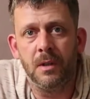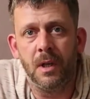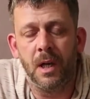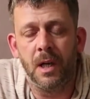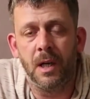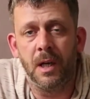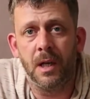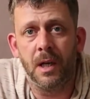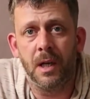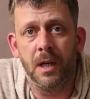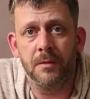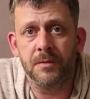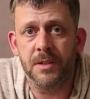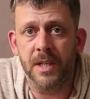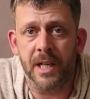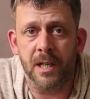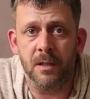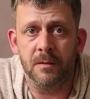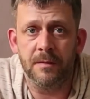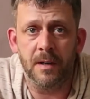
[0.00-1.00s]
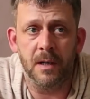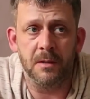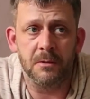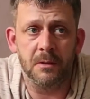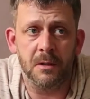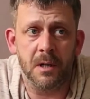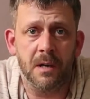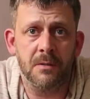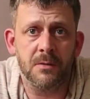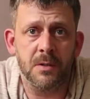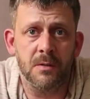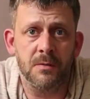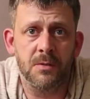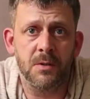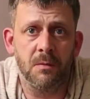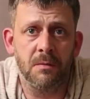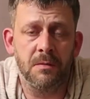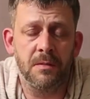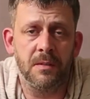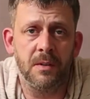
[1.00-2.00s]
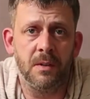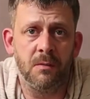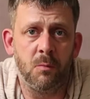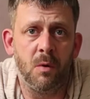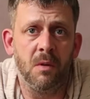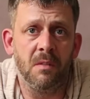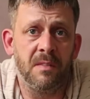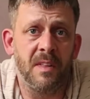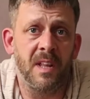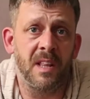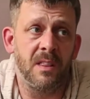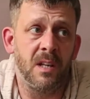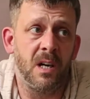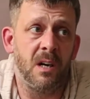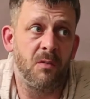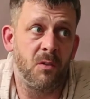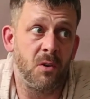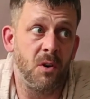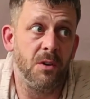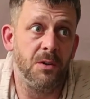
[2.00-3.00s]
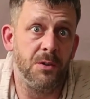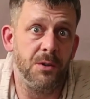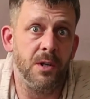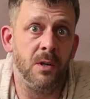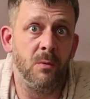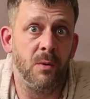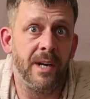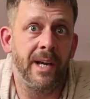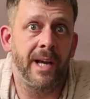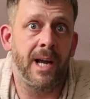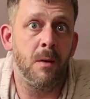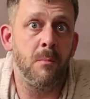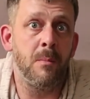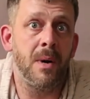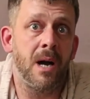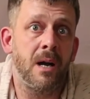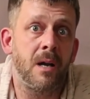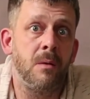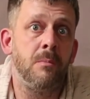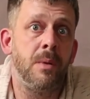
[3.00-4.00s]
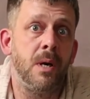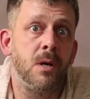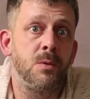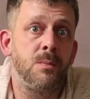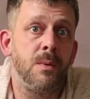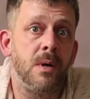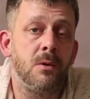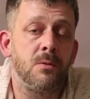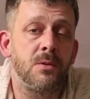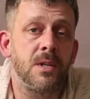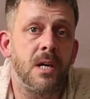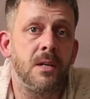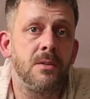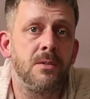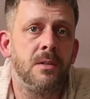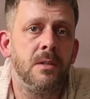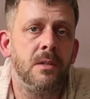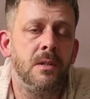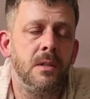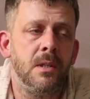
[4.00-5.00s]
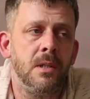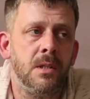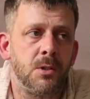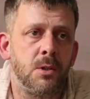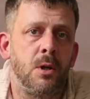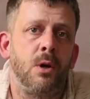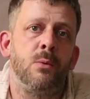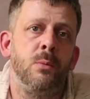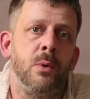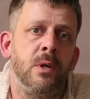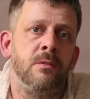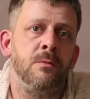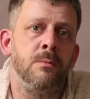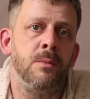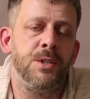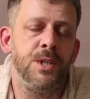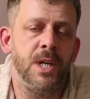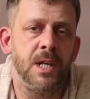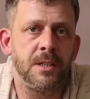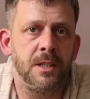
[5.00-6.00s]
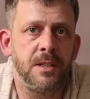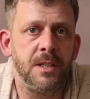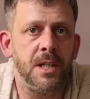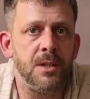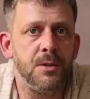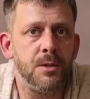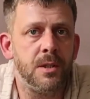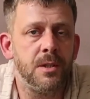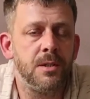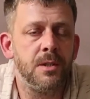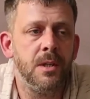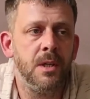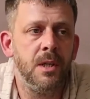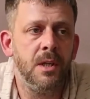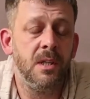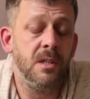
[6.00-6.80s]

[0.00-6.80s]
of taking photographs of one thing that I've got to do when I get back and post-process, start removing magenta tinges.